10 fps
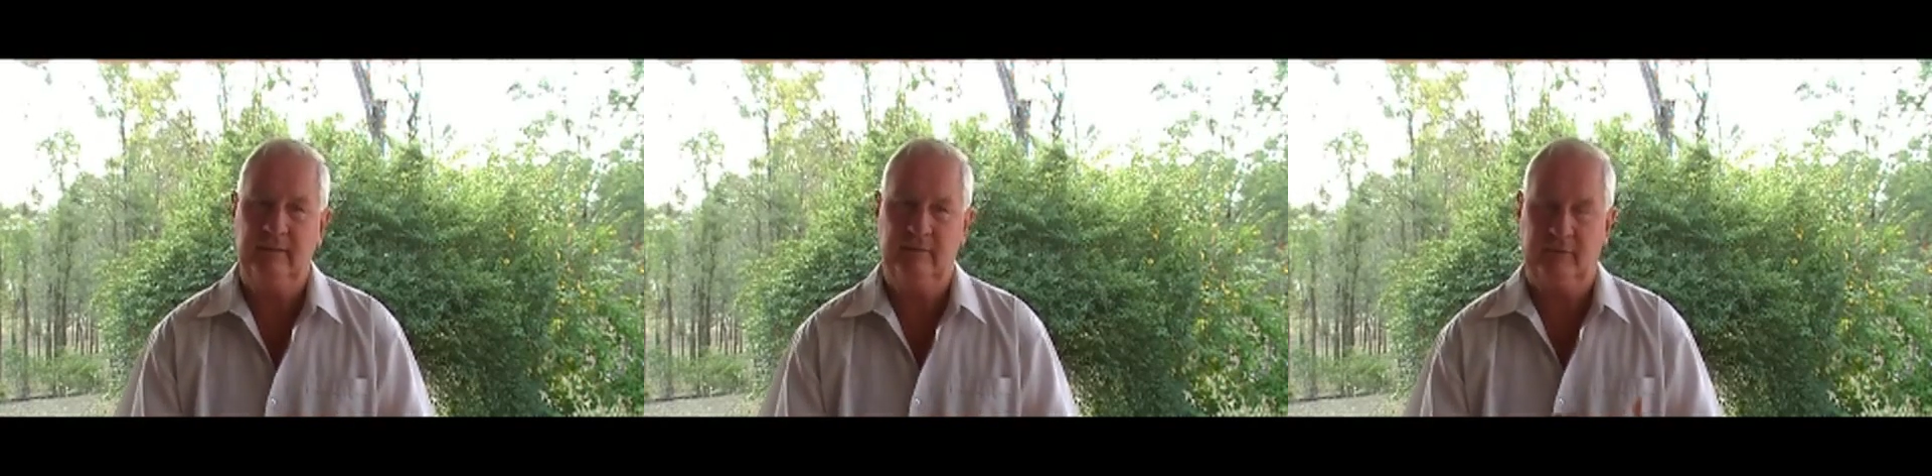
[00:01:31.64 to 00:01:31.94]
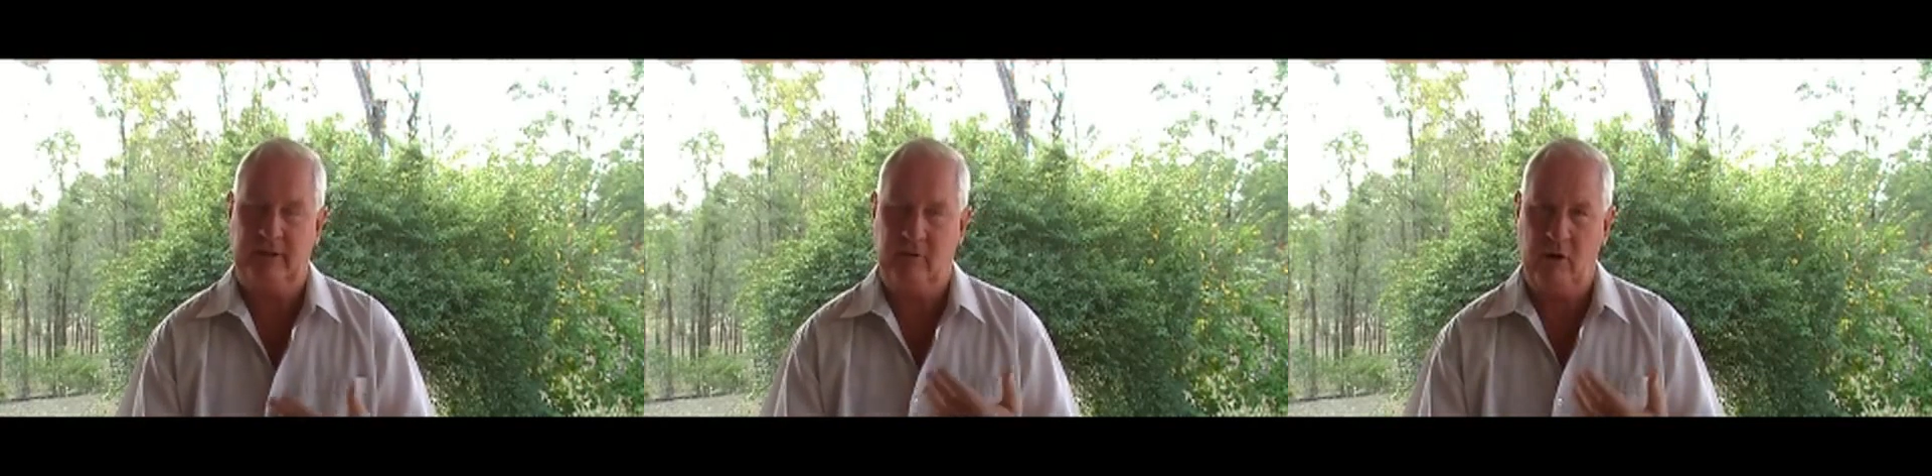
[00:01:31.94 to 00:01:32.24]

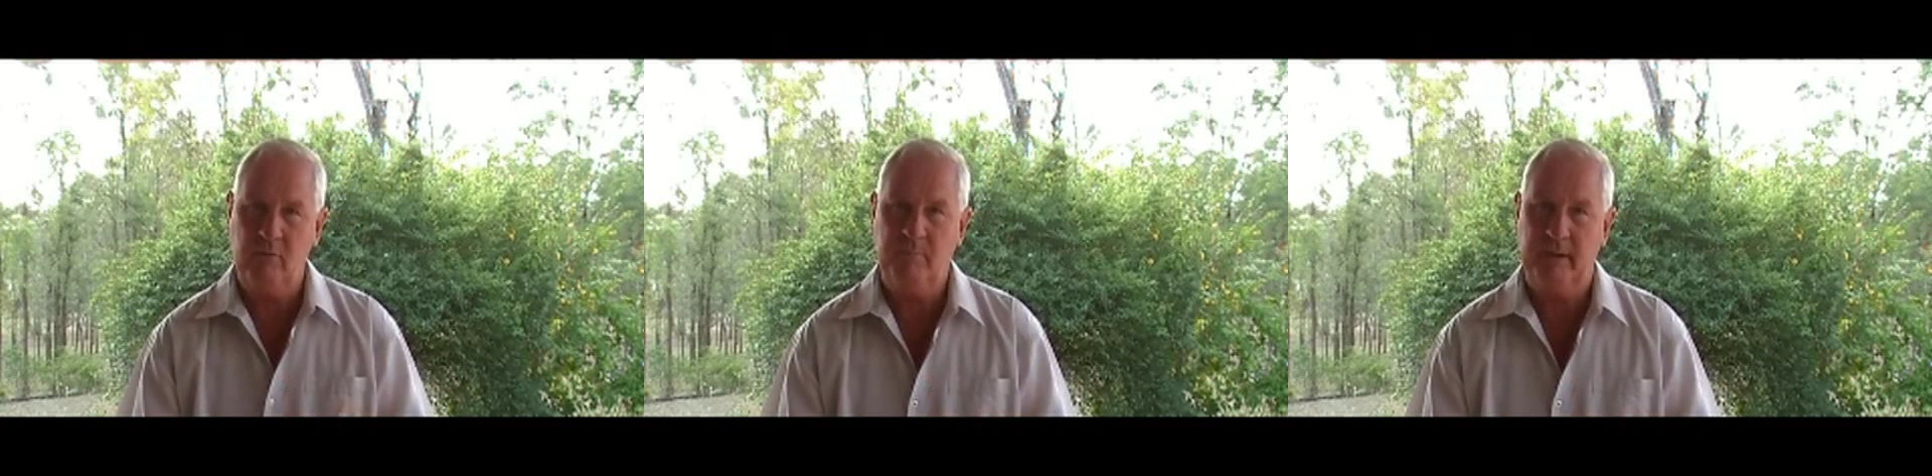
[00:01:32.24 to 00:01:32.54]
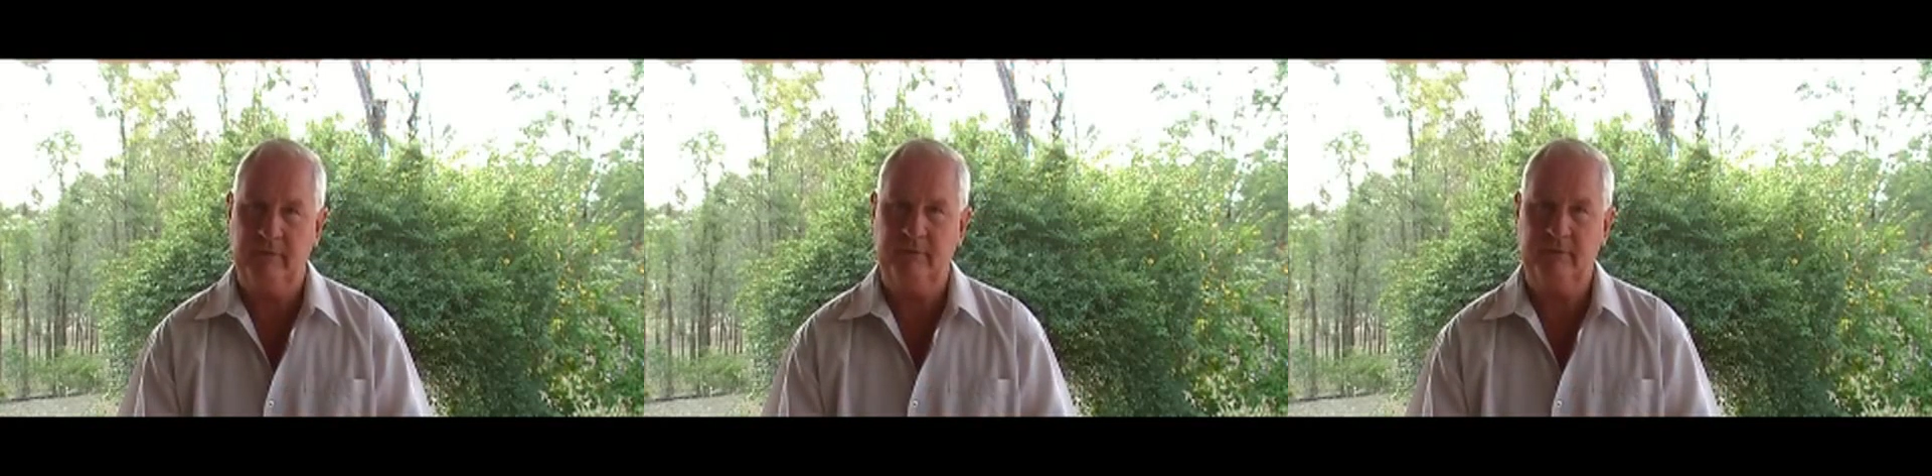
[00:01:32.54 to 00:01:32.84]
for their own
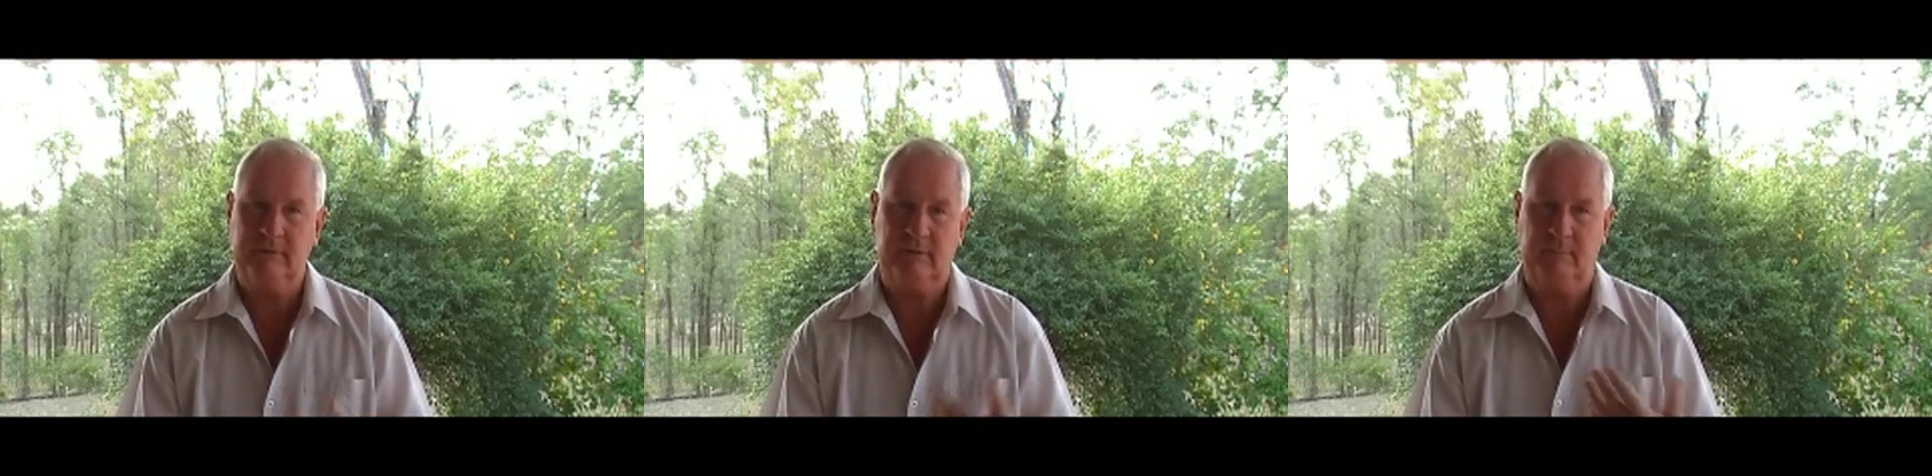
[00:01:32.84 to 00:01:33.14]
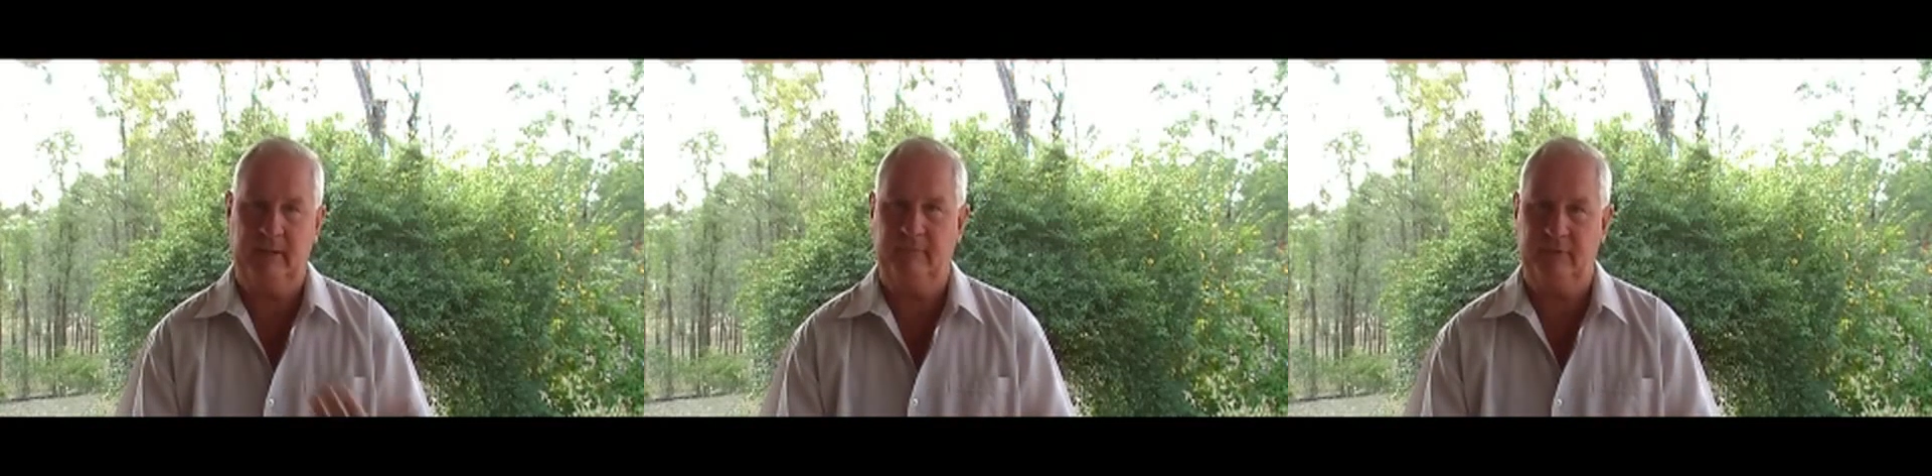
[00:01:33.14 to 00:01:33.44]
benefit, to
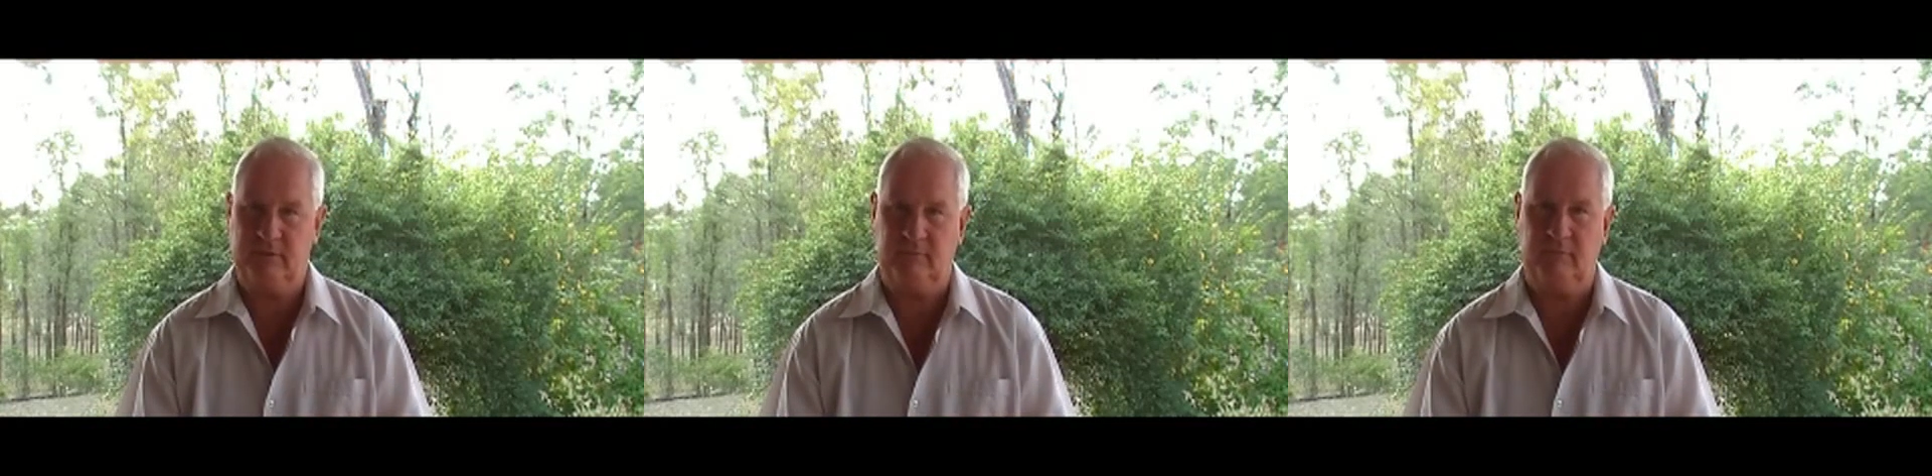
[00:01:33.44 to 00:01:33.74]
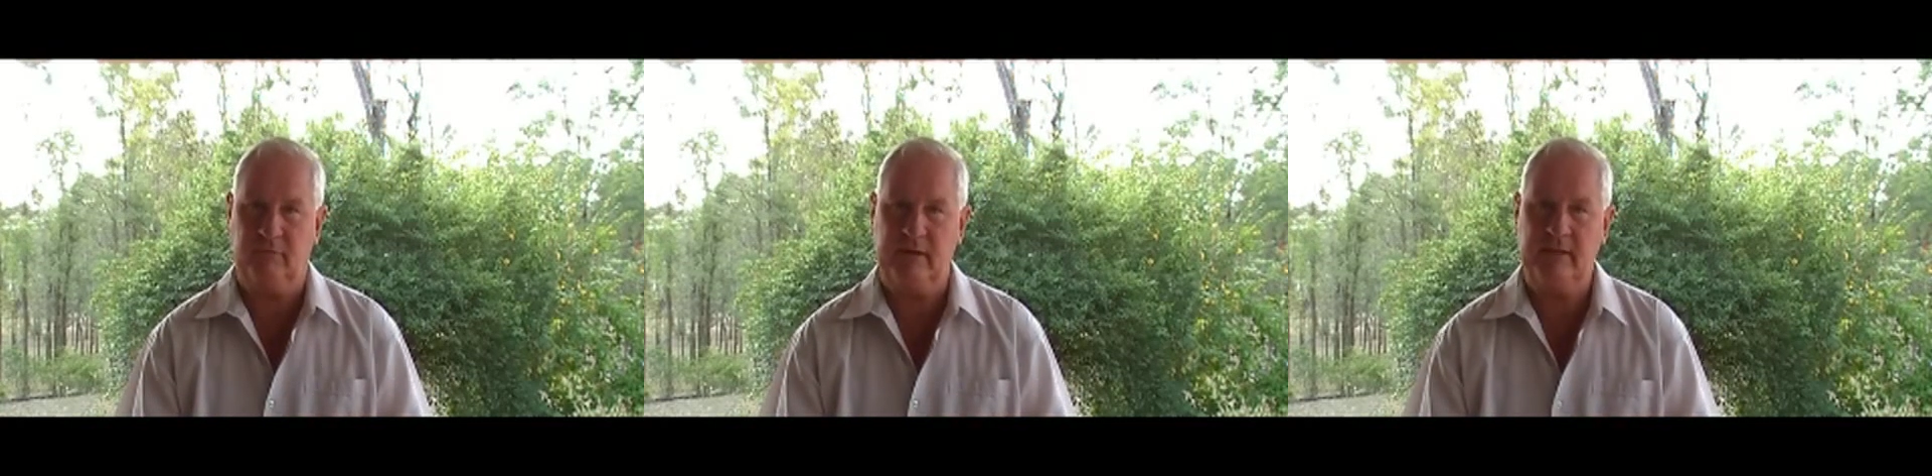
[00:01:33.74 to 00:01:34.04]
benefit some
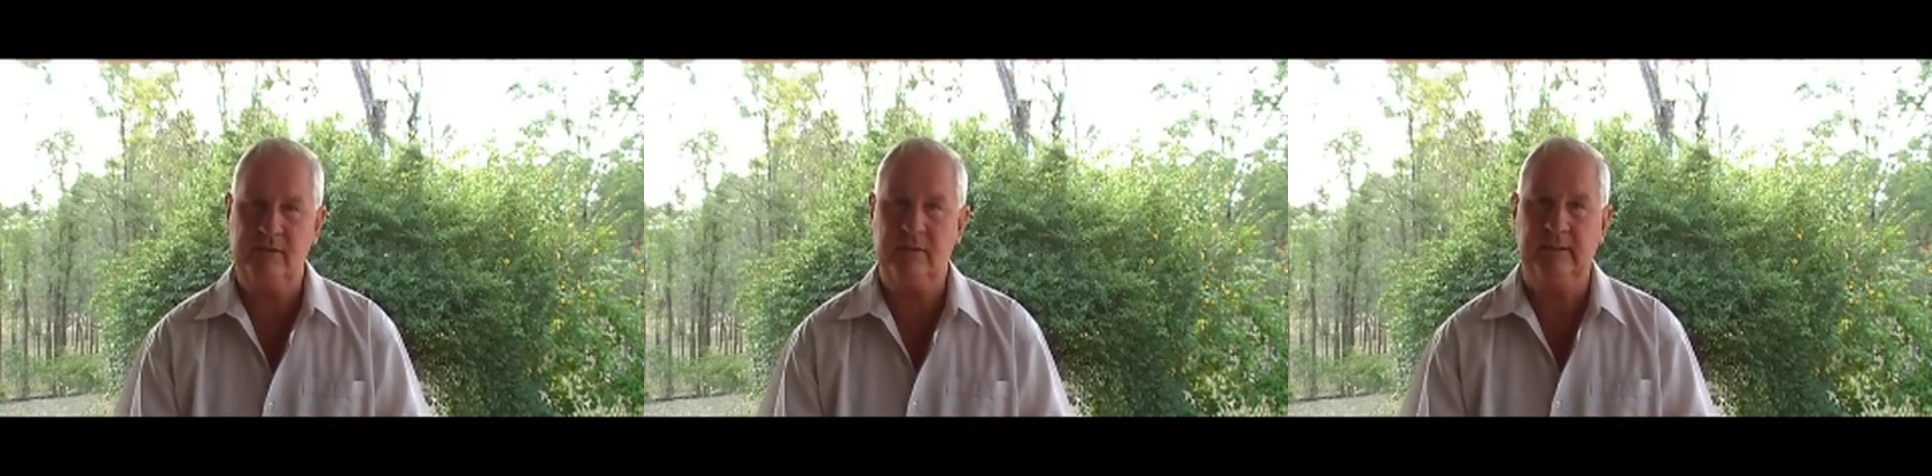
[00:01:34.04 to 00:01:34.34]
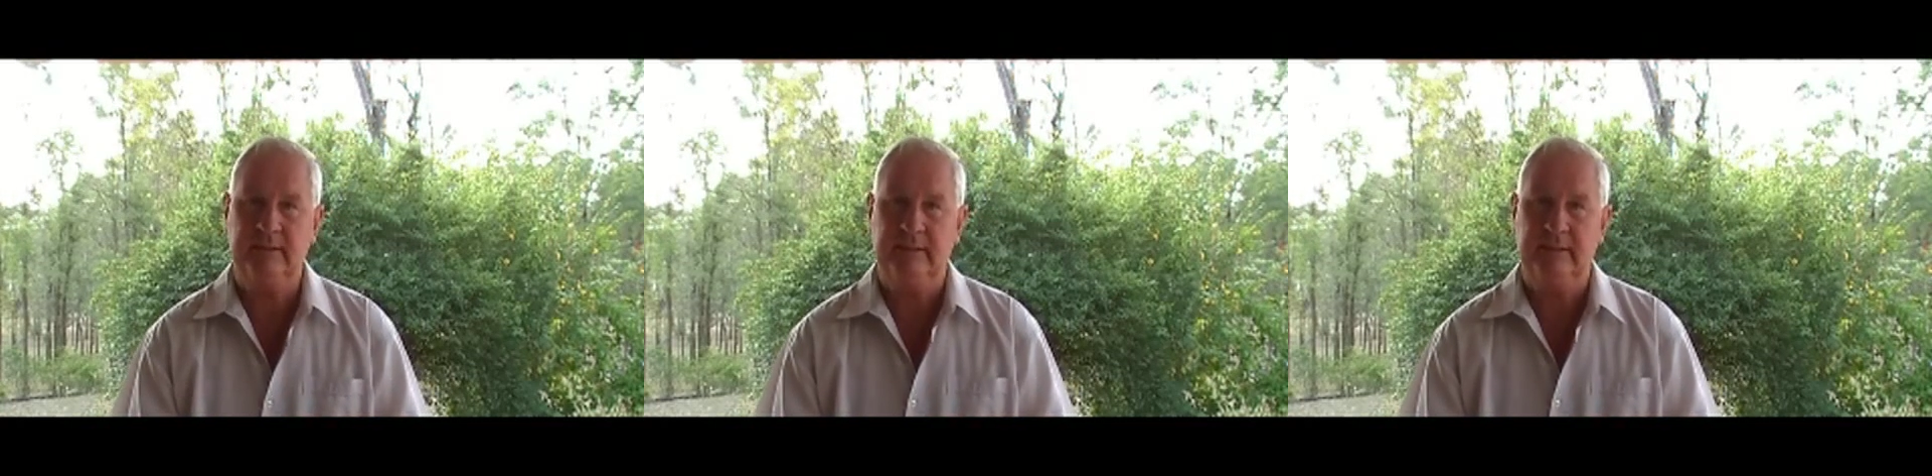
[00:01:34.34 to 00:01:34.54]
friends,